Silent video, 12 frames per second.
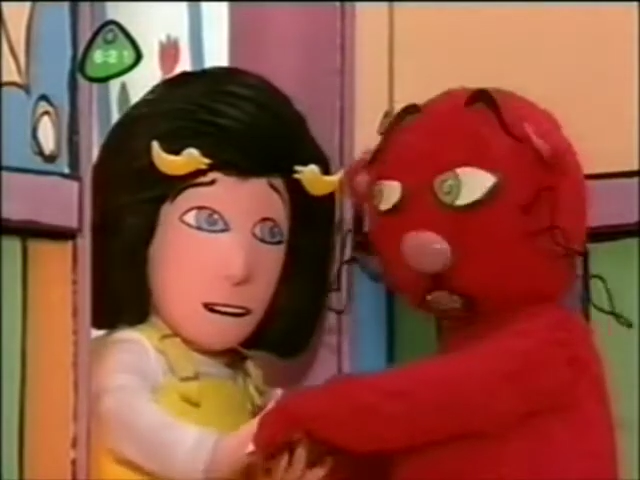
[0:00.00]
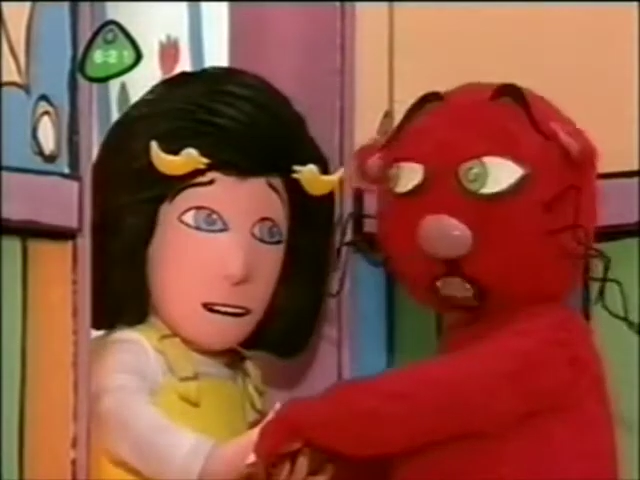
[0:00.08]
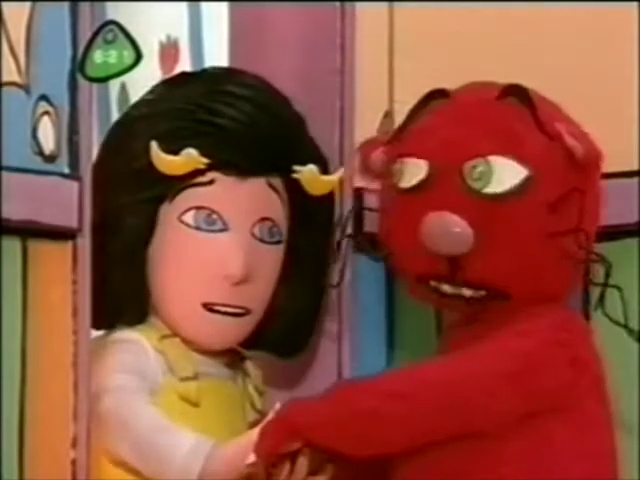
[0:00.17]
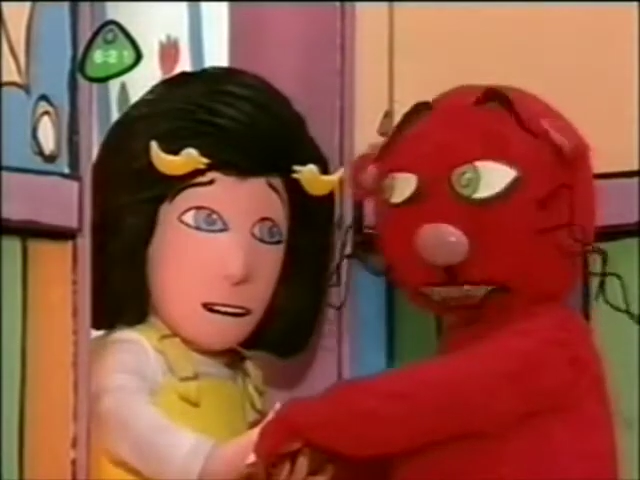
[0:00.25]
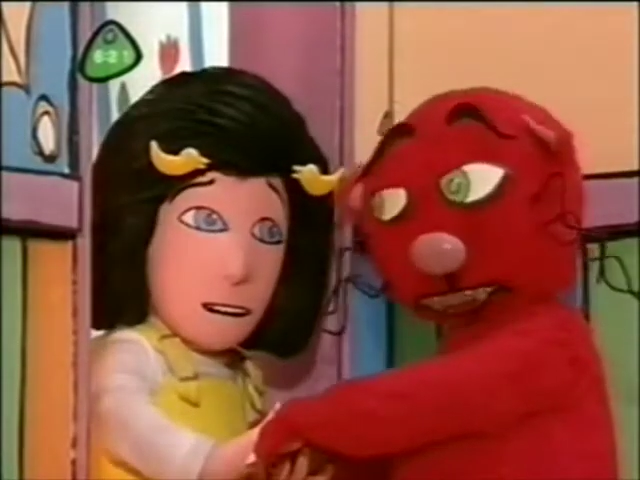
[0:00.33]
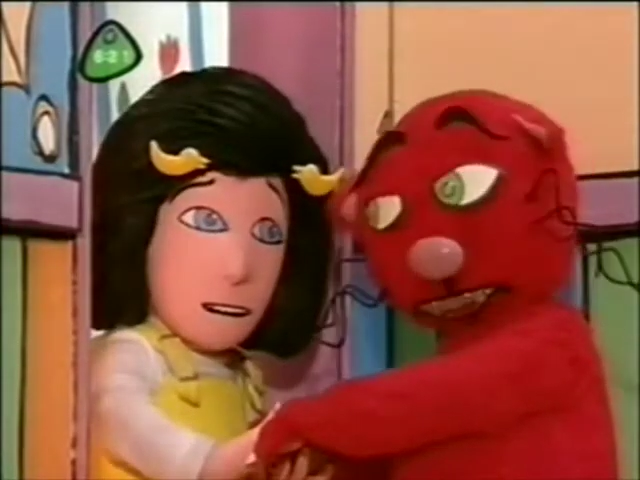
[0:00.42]

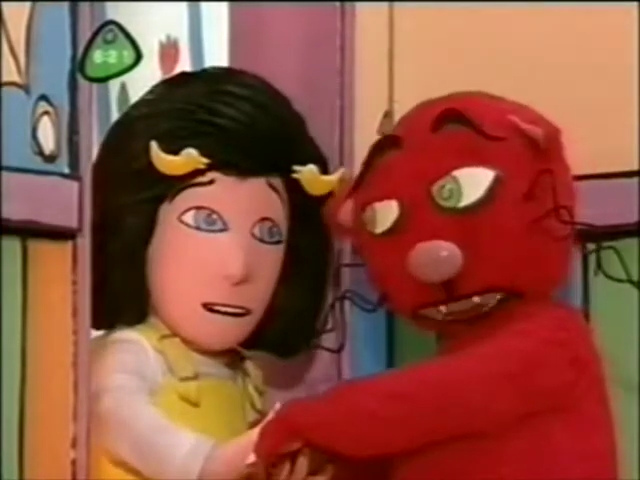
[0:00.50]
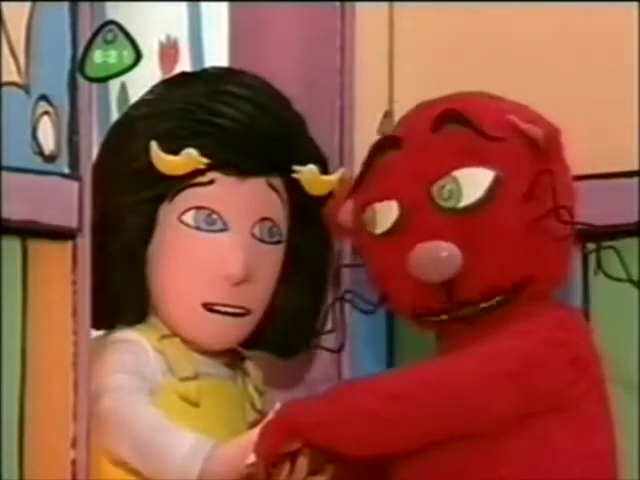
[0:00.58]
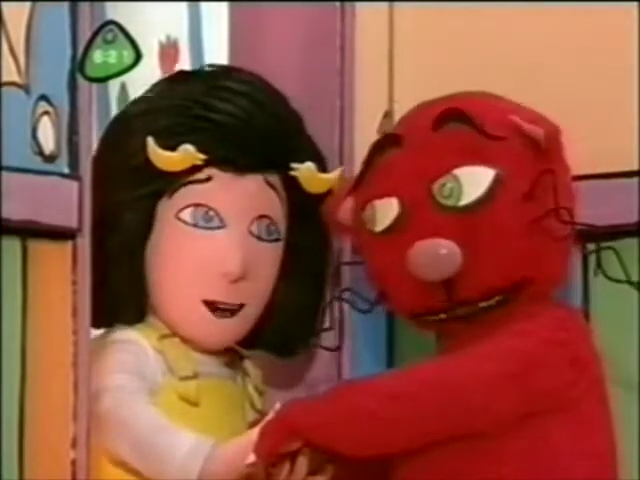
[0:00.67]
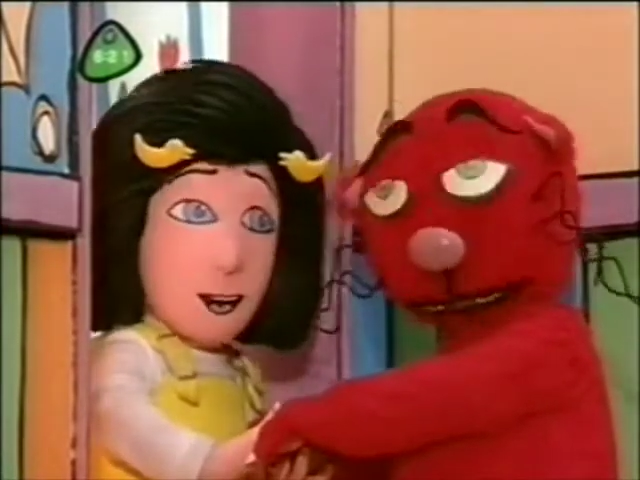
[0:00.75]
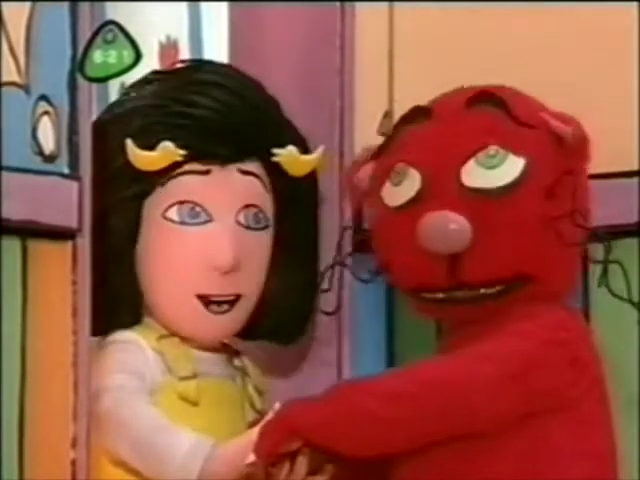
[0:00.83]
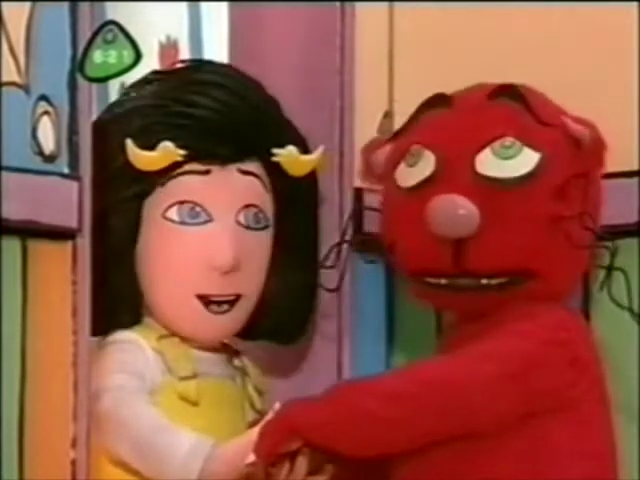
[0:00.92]

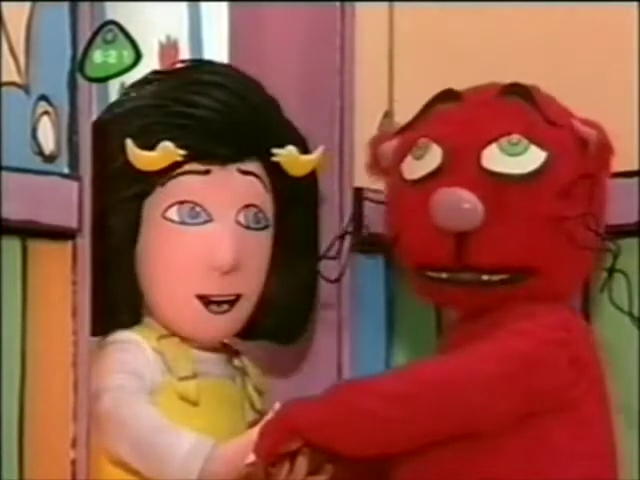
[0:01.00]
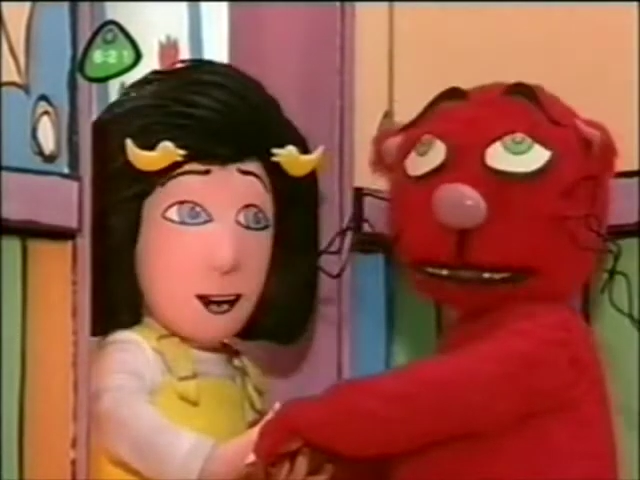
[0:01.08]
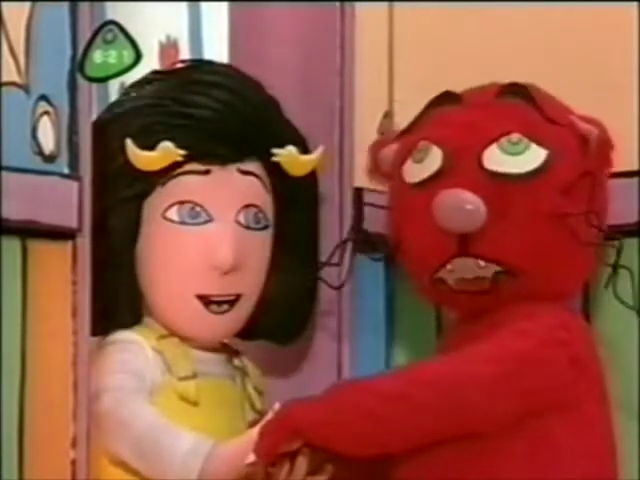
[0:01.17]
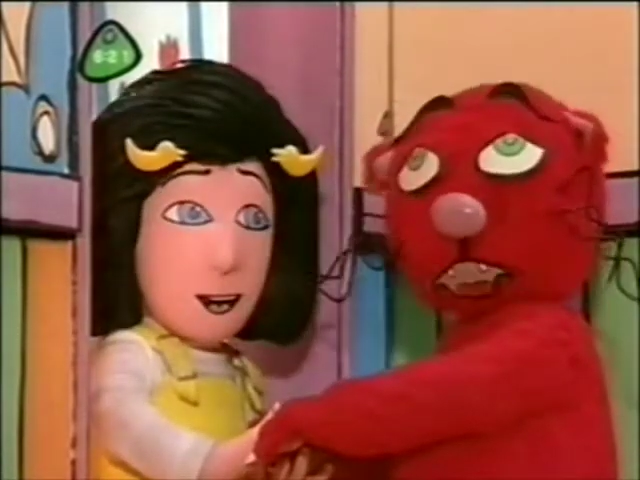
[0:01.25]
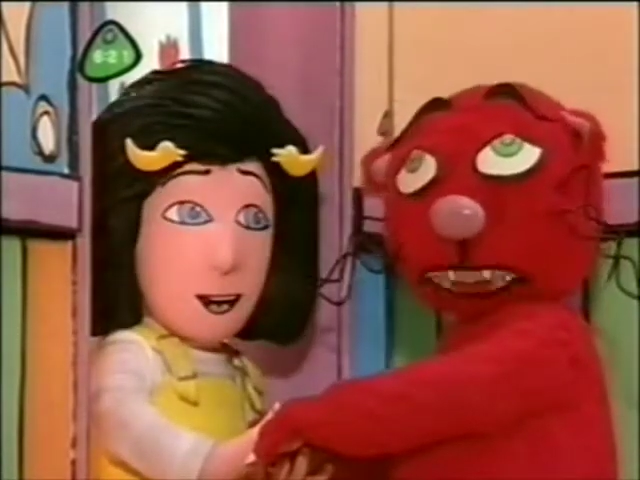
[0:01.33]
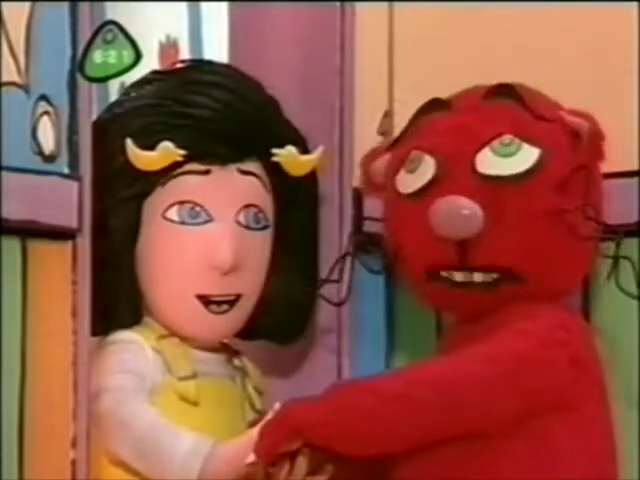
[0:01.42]
Okay.
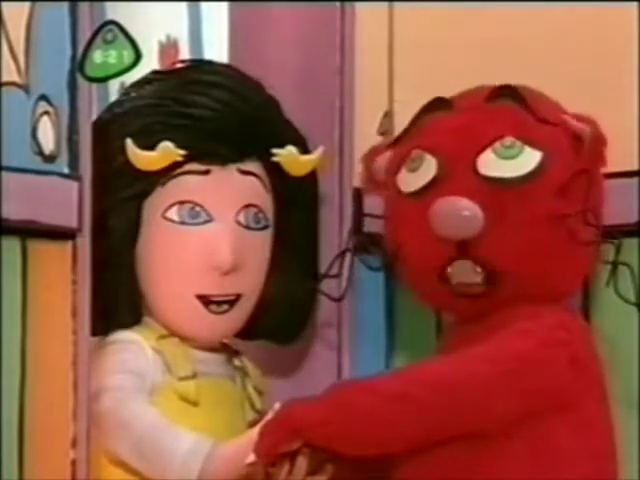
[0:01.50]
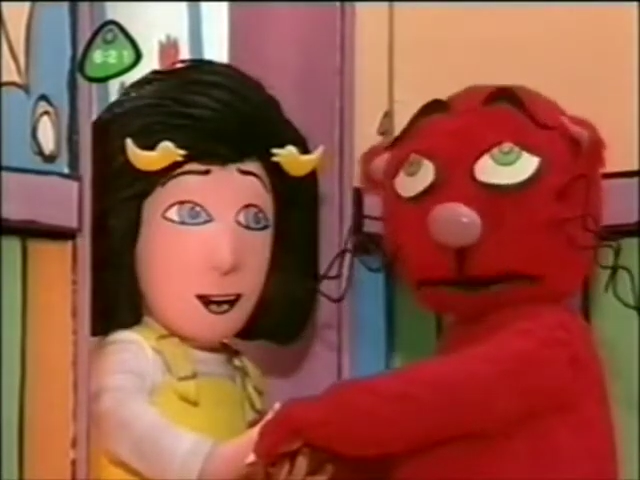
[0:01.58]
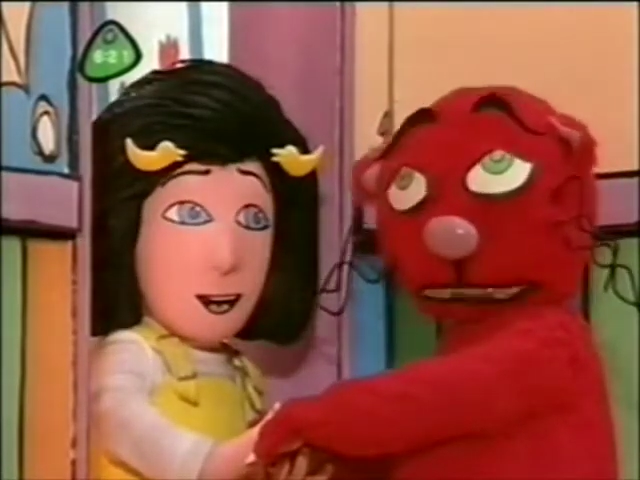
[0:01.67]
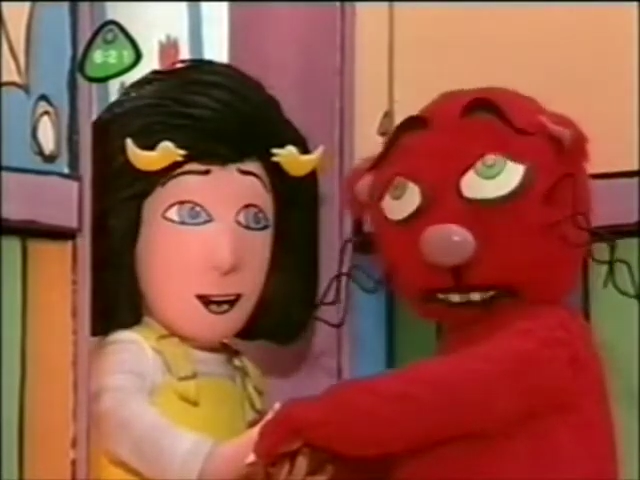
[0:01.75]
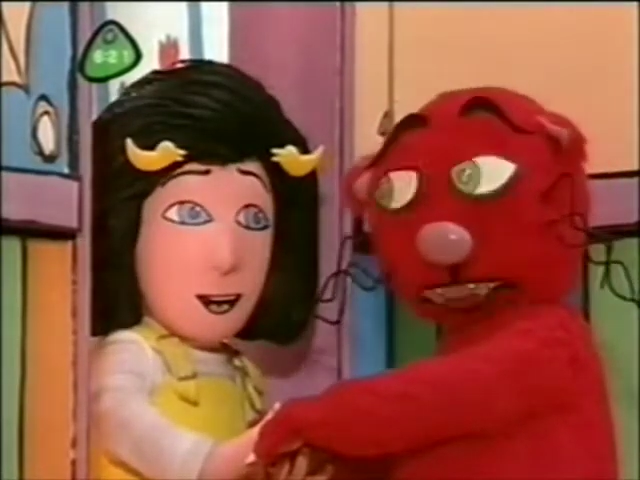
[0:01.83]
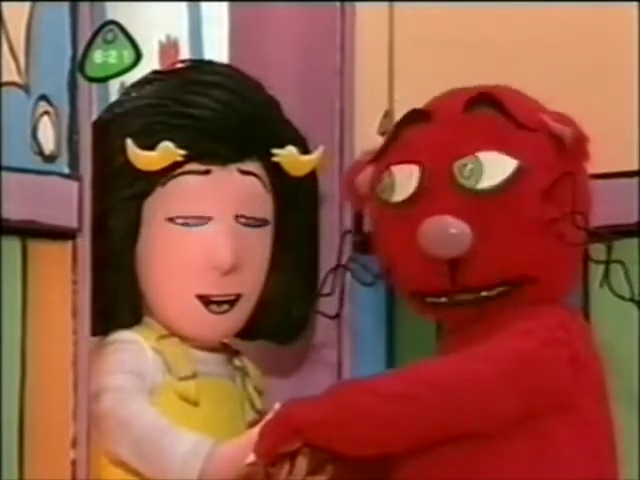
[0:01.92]
I
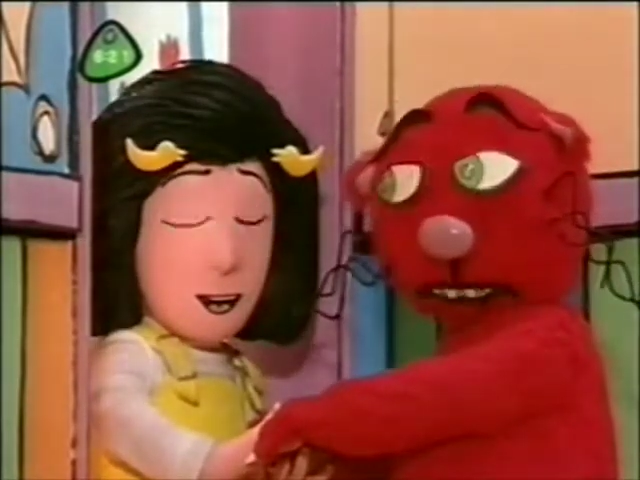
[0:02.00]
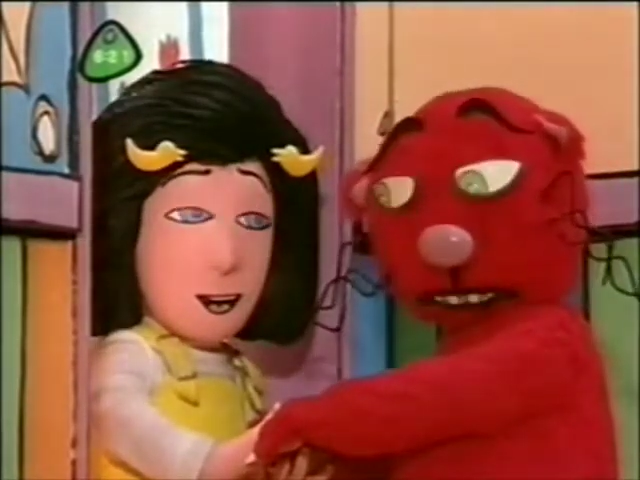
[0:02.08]
promise I'll